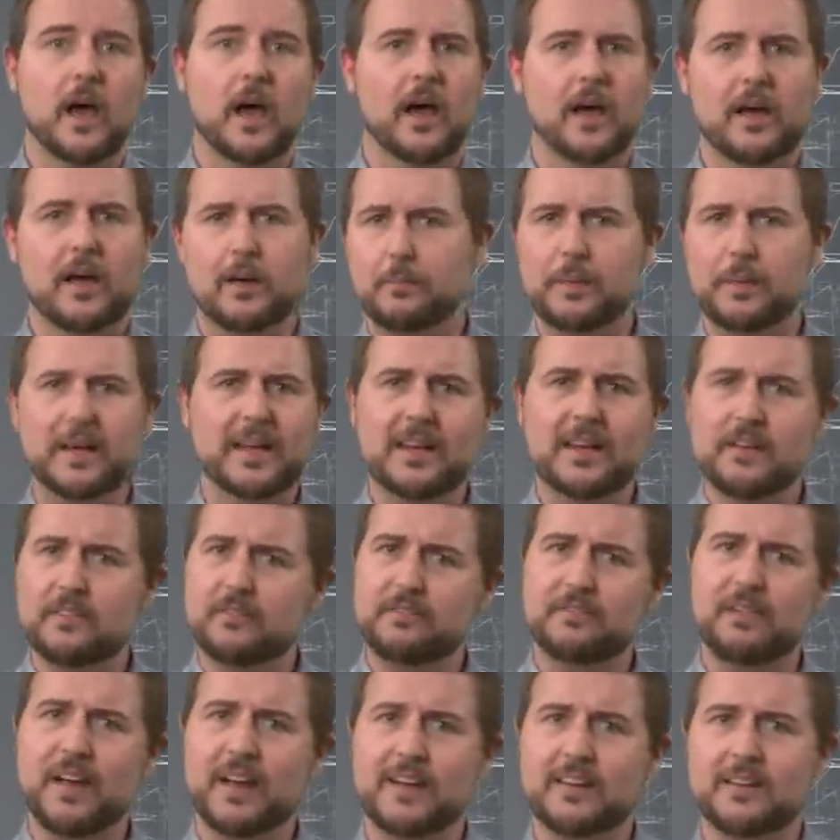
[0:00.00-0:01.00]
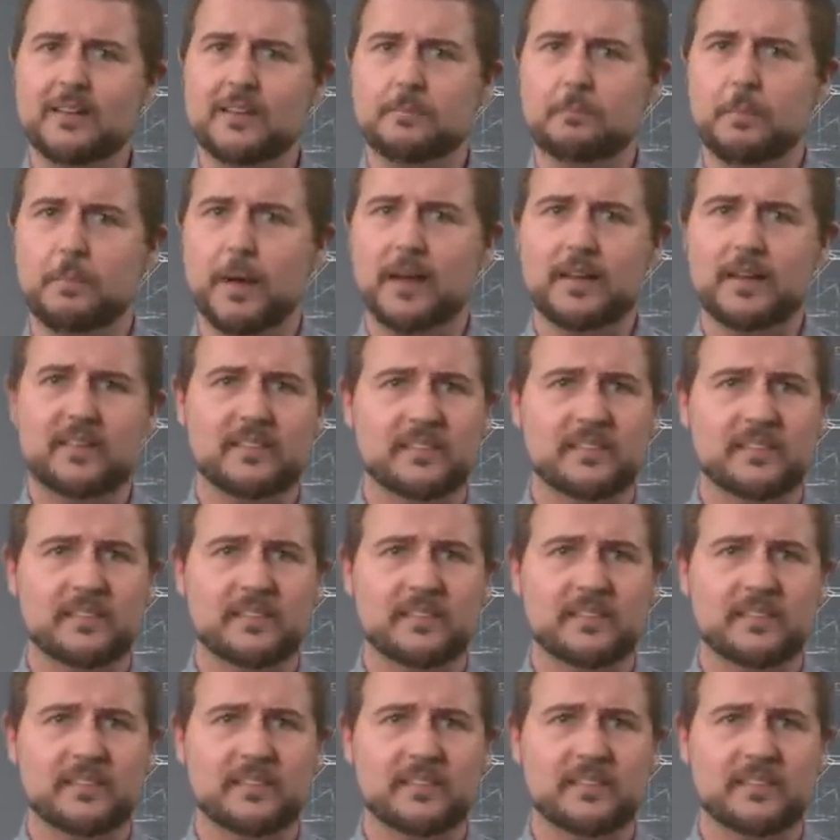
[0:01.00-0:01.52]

uh, being infected by